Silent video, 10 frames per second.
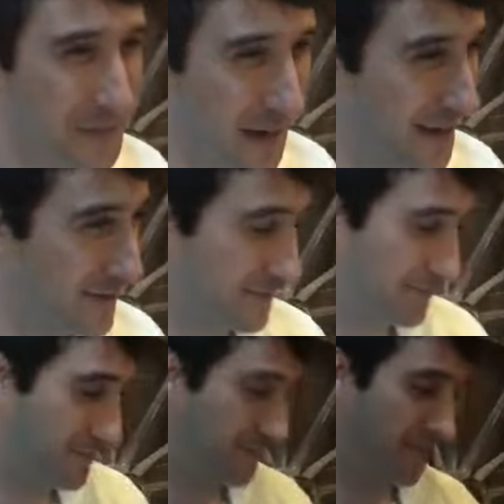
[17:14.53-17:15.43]
Right.
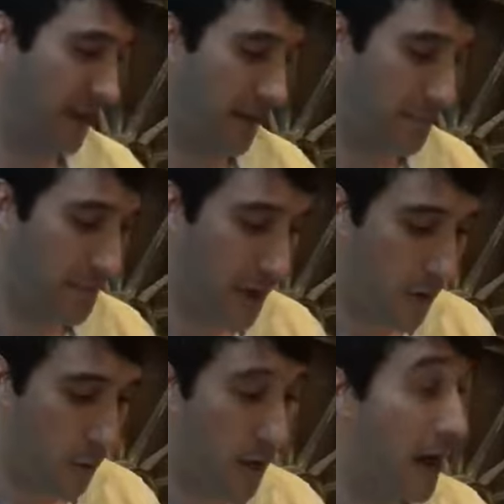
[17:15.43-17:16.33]
Okay.
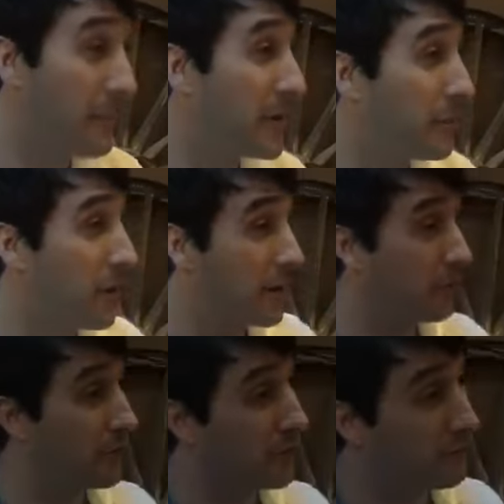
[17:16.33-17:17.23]
Well, I'm going to pray
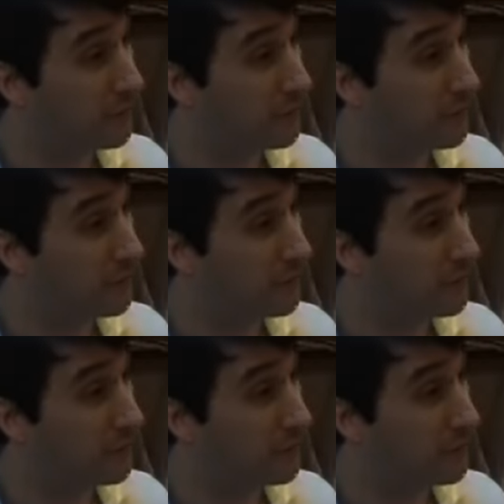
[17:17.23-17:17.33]
over